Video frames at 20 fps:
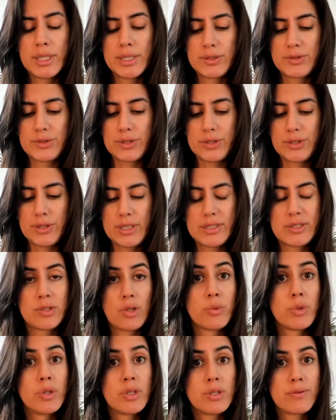So it's
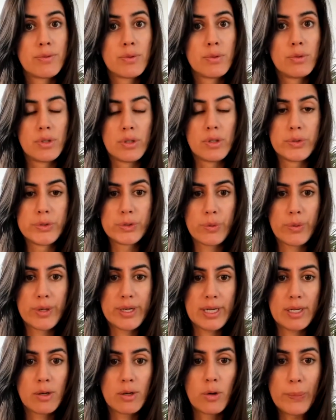so beautiful. Also,
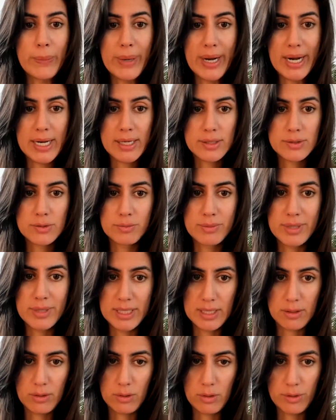when I go back to
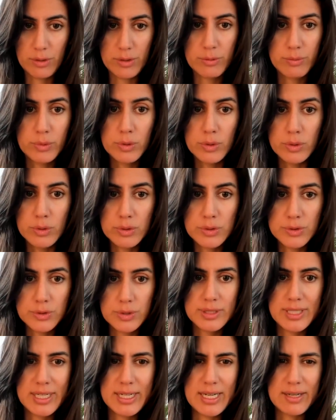my other books
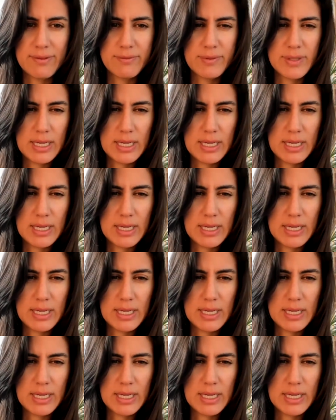that I